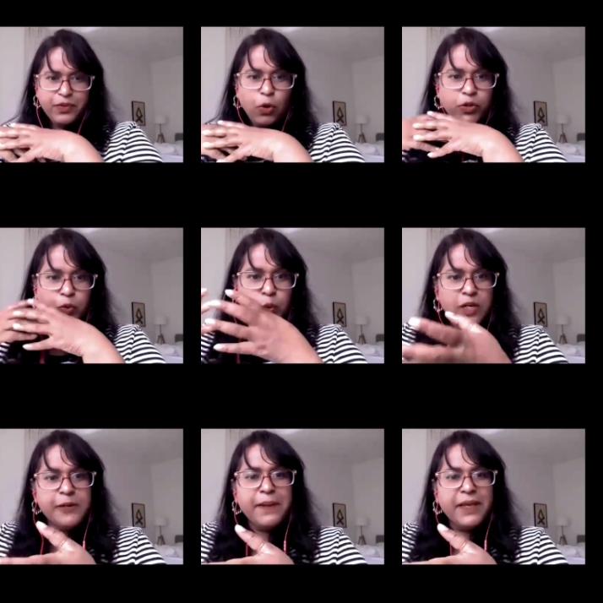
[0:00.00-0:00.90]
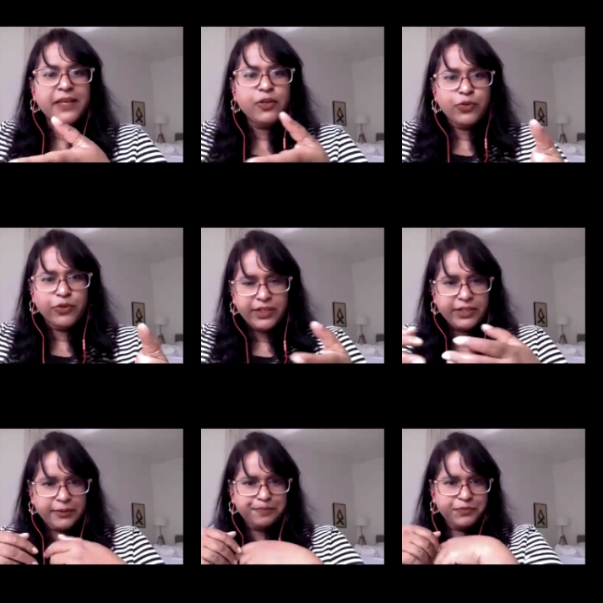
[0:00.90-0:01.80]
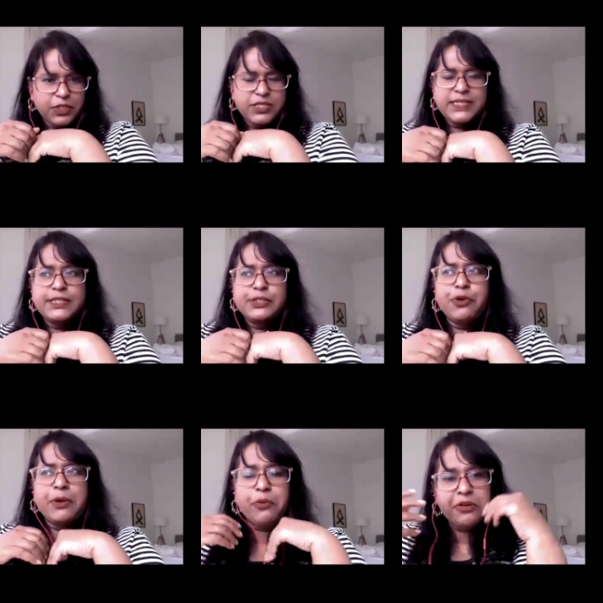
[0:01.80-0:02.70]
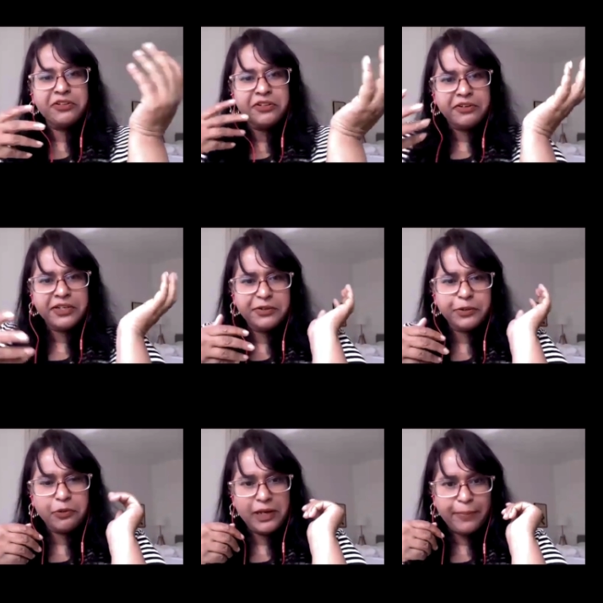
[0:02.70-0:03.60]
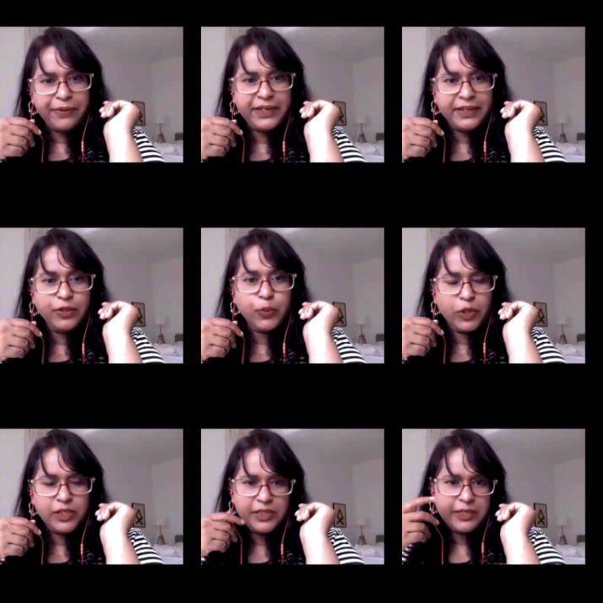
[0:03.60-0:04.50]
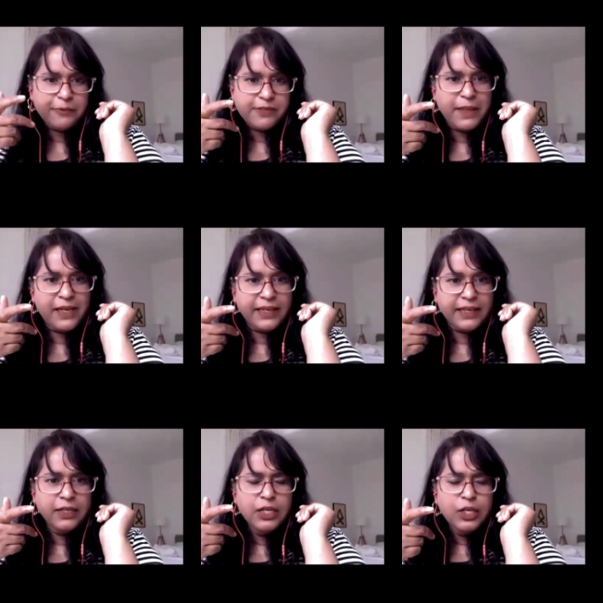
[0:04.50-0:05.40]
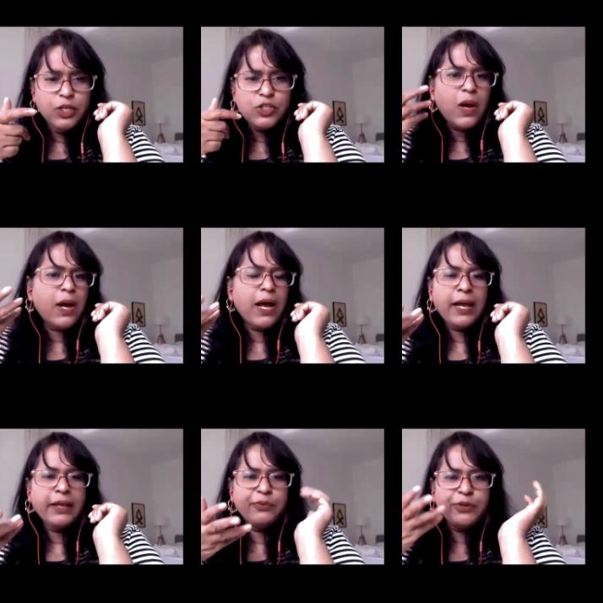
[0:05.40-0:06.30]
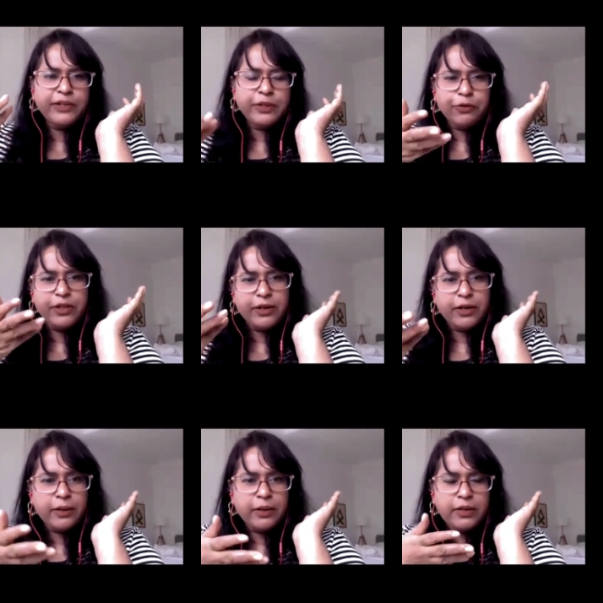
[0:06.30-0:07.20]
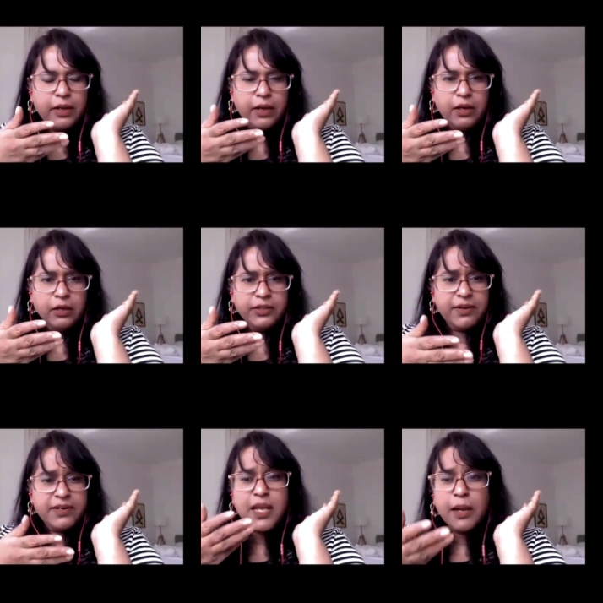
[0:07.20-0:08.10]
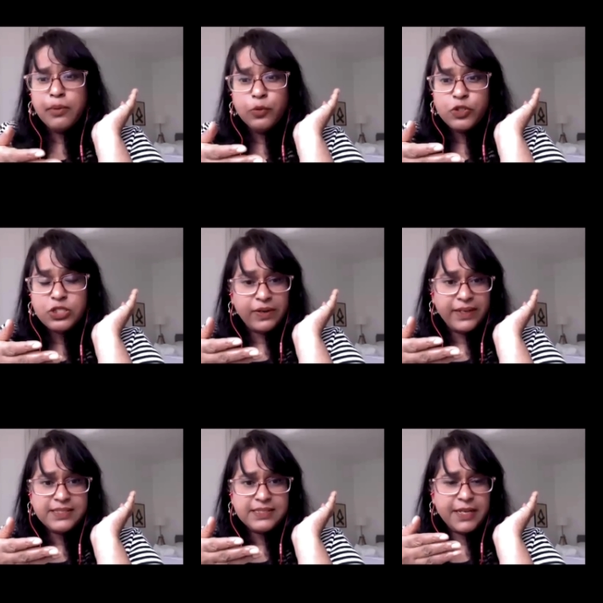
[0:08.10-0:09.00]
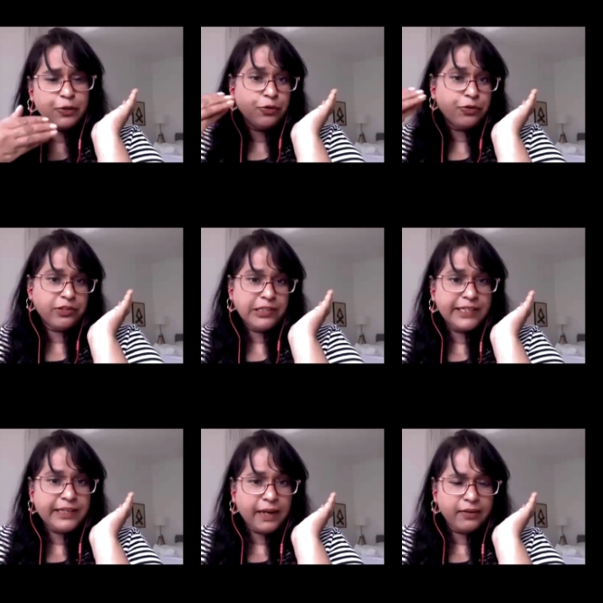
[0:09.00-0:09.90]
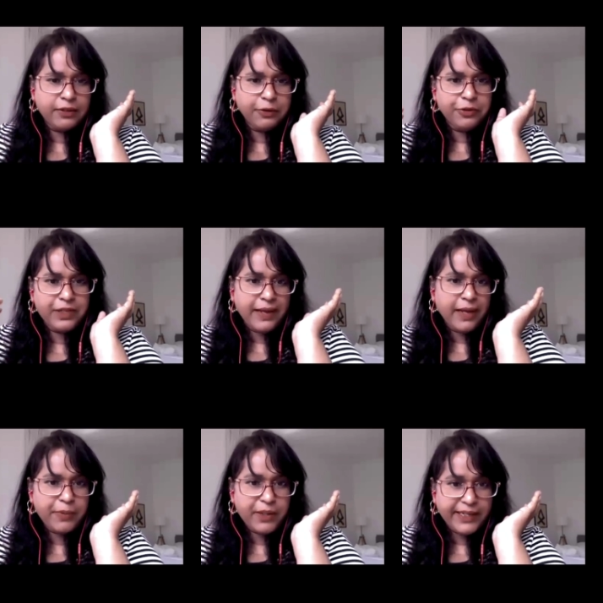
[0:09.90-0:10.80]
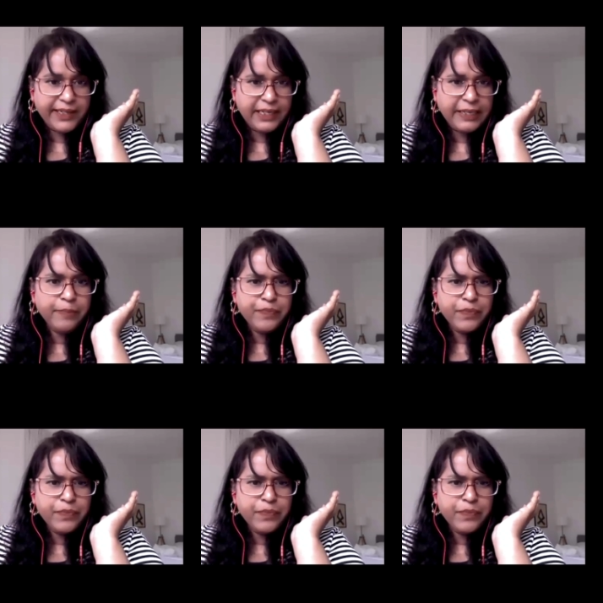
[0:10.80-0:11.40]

or the world making to the reader. Instead, you know, I wanted the reader to collaborate in the world that I was making. So I would, you know, there are uh, there are some loose threads that don't really, you know, tie up tightly